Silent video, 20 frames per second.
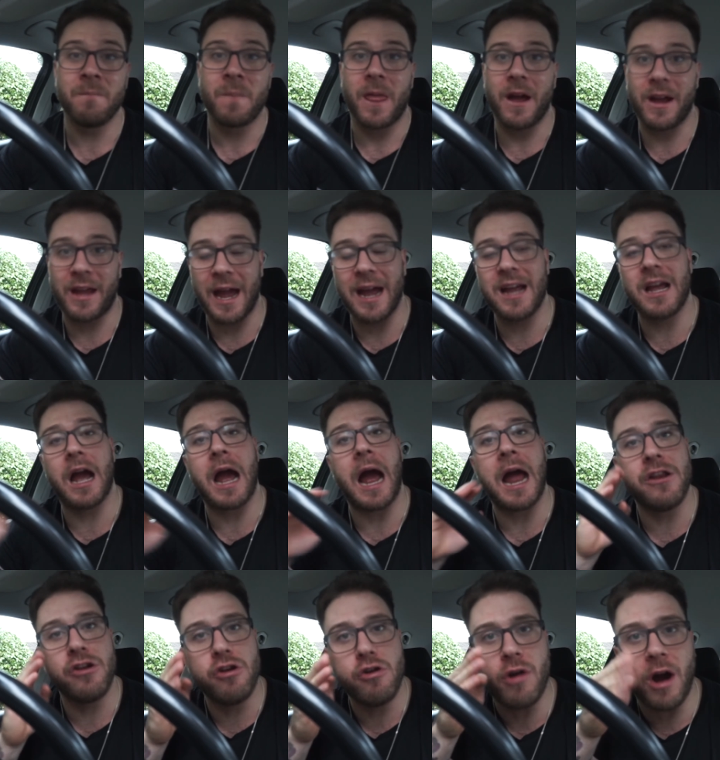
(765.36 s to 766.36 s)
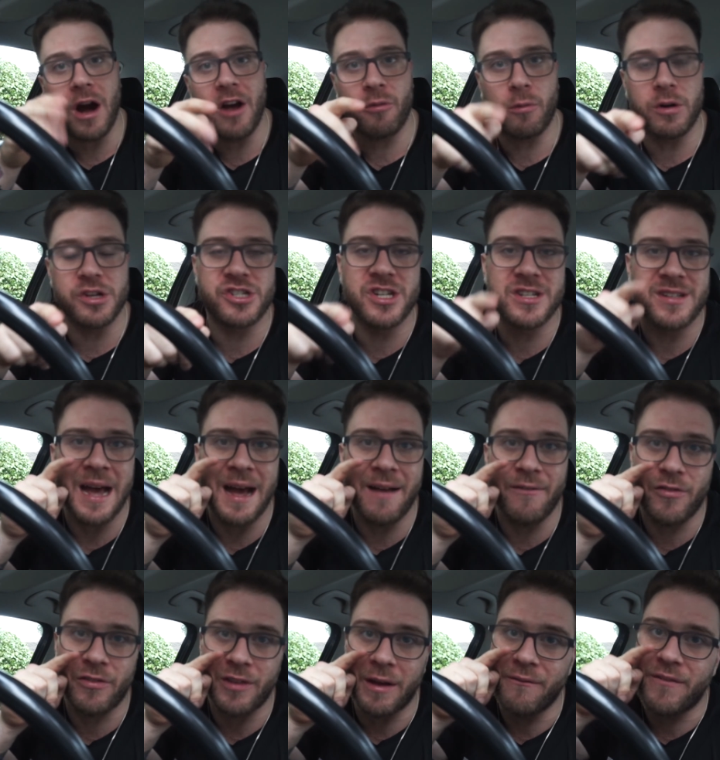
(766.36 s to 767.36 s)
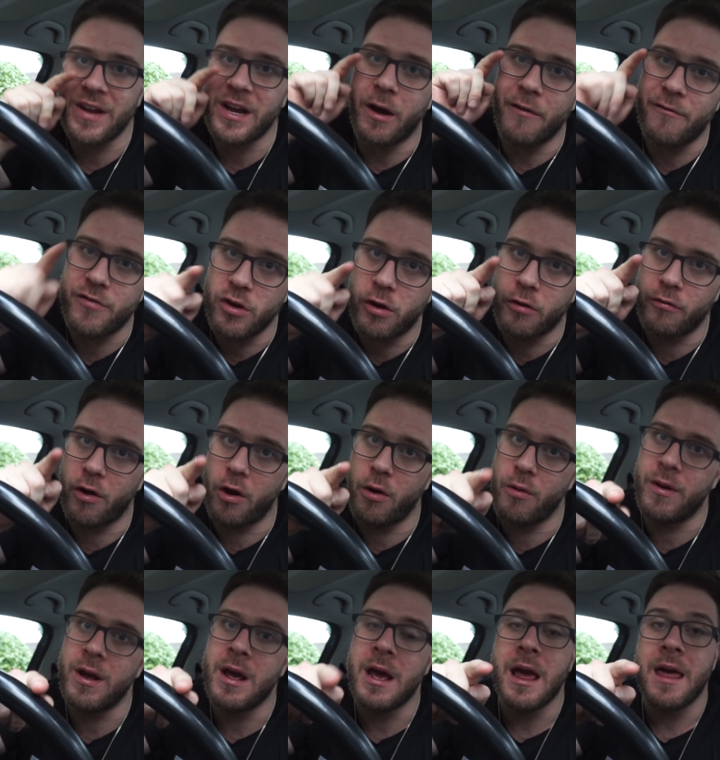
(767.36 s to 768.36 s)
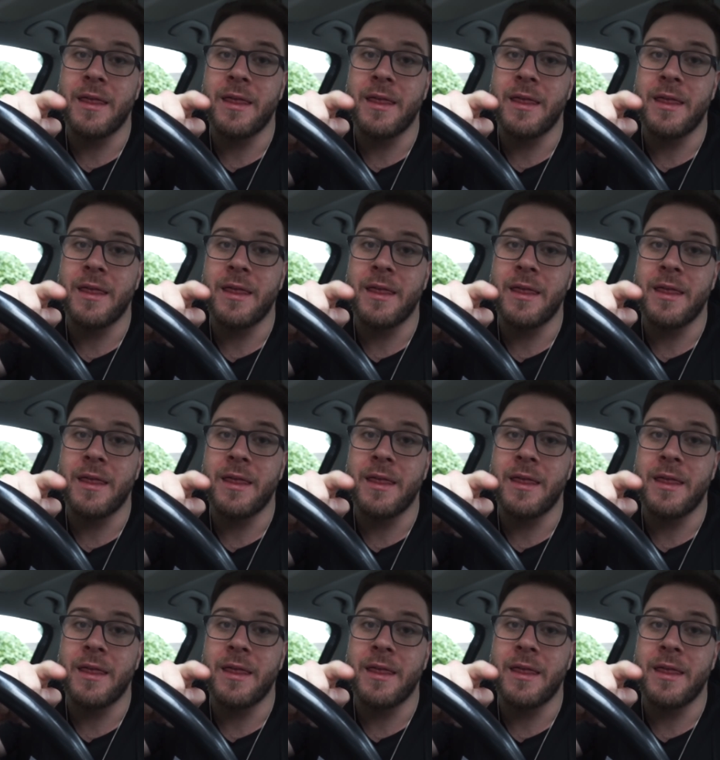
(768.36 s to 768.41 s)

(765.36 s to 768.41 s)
Okay, and you guys watching this have something of your own